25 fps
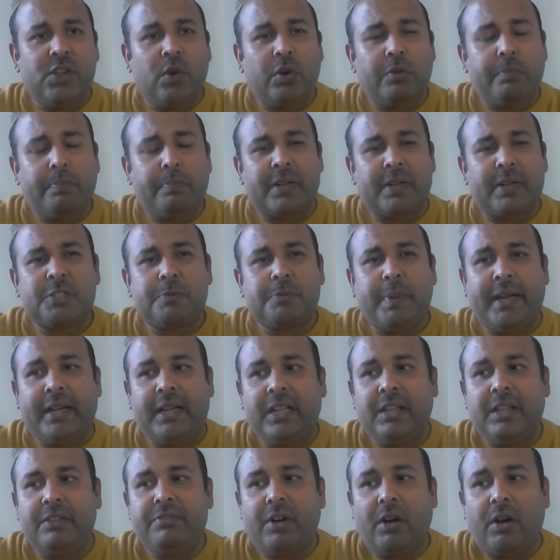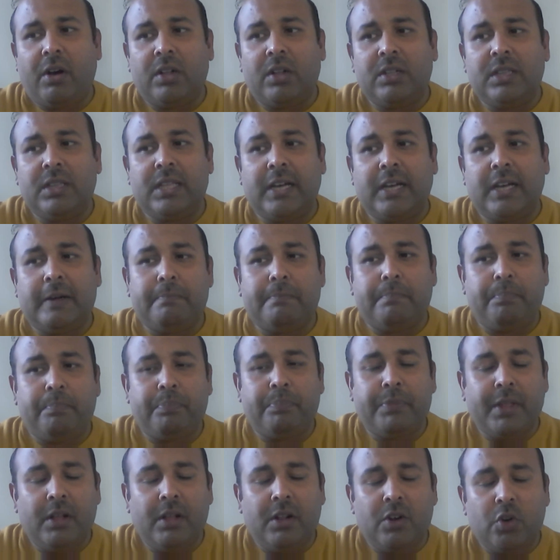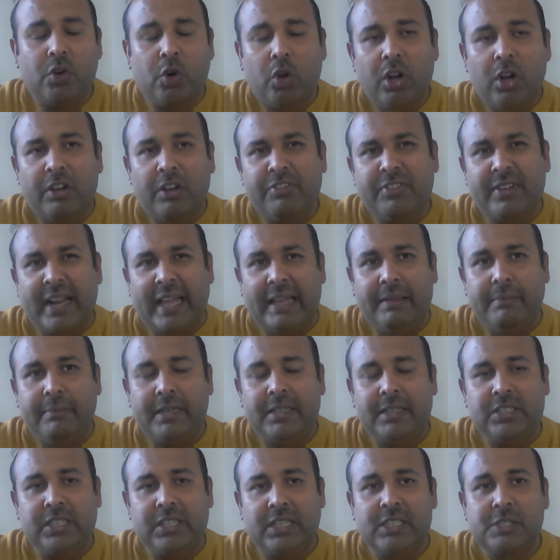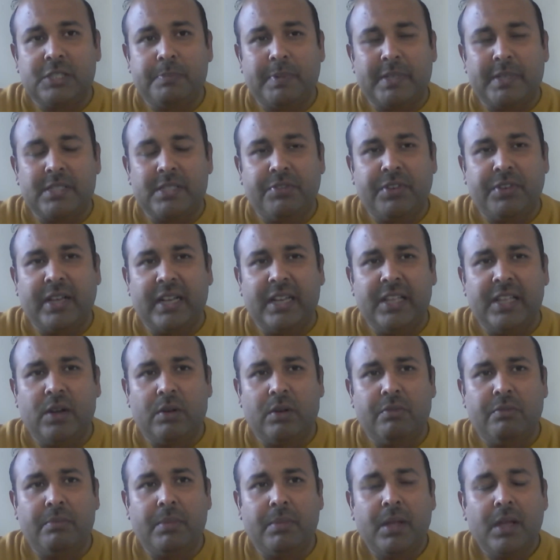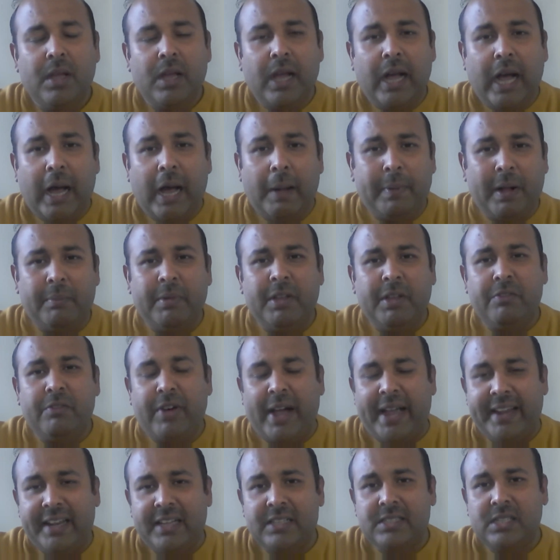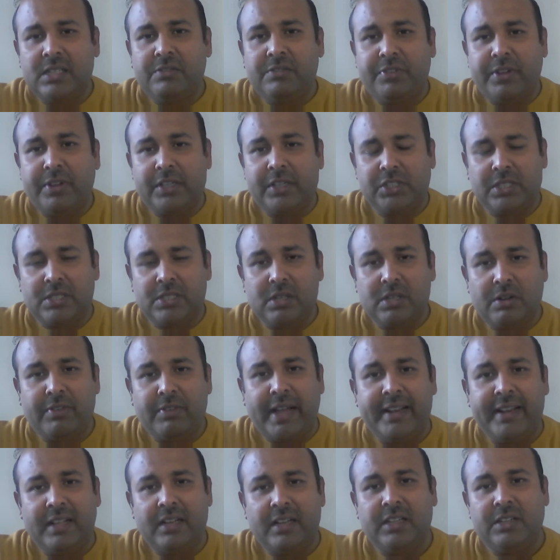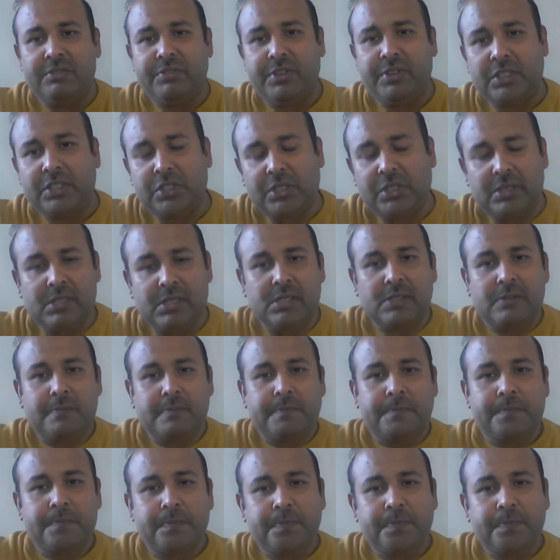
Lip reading: your perspective on the role of climate change, specifically on upcoming virus infections or viral infections.